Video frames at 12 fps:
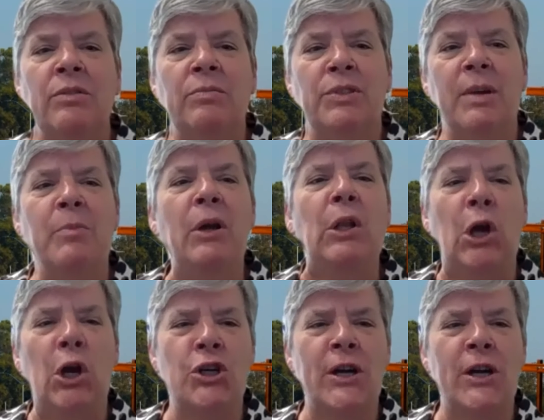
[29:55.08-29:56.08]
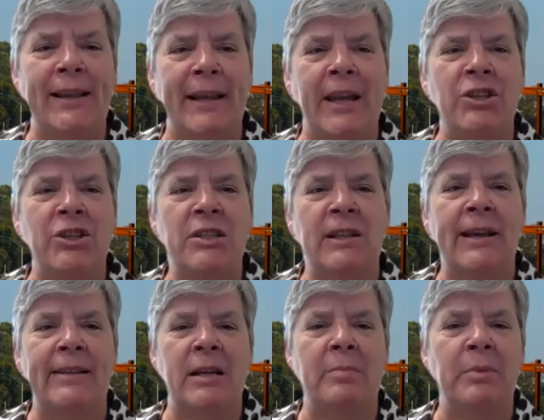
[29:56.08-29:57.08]
somewhat larger allocations the
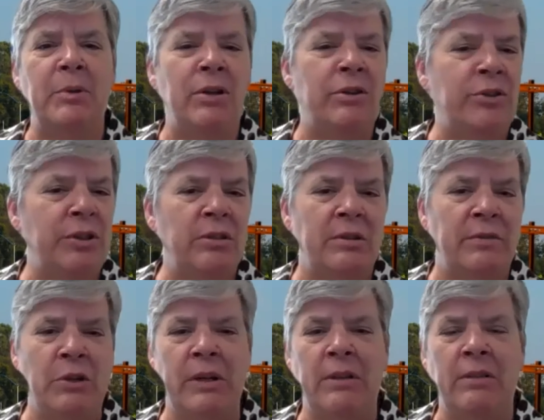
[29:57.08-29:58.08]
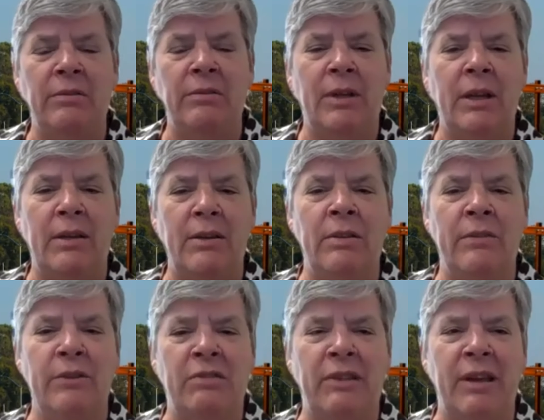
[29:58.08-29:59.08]
last couple years. Those of you at, at
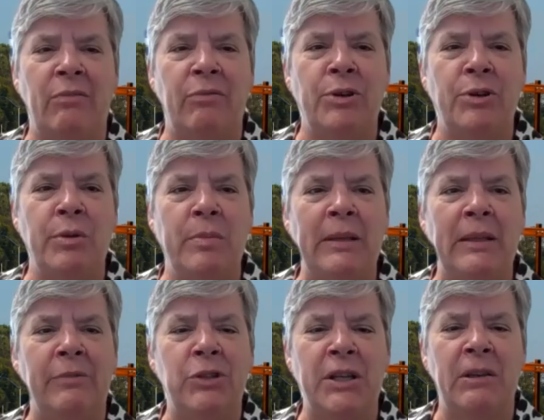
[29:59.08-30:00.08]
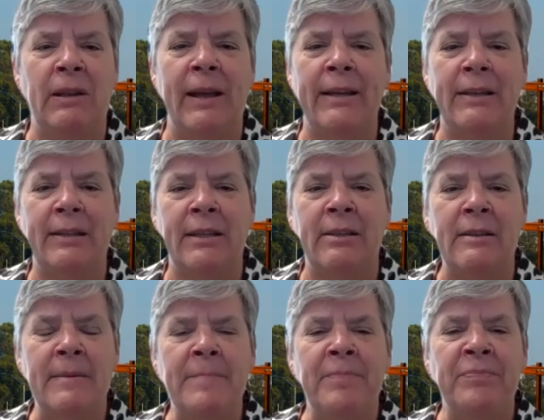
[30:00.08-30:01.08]
University of California, we've been leveraging a lot the,
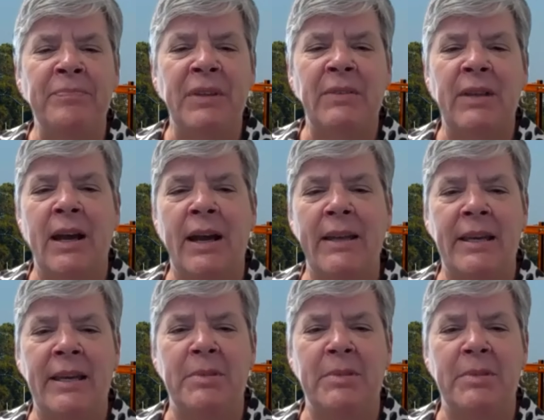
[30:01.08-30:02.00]
the iCamp